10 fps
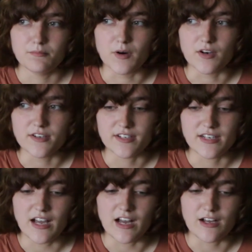
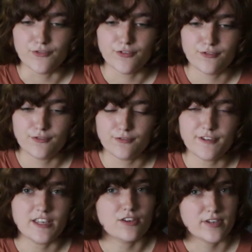burden of
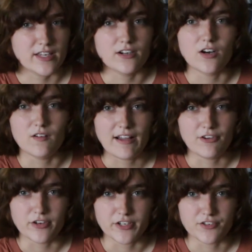figuring it all
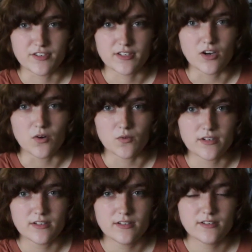out on your
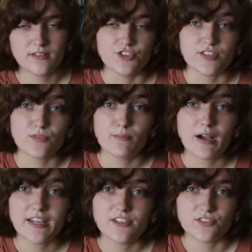own. Just
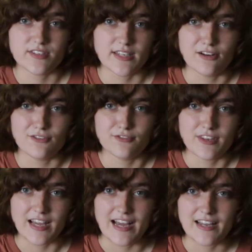remind yourself
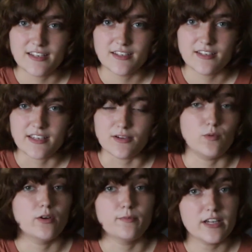that it
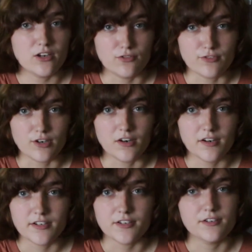will be over,
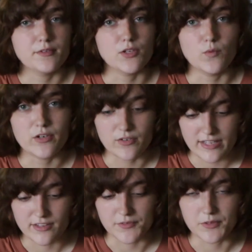you will
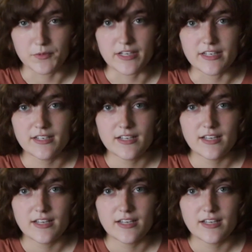get through it,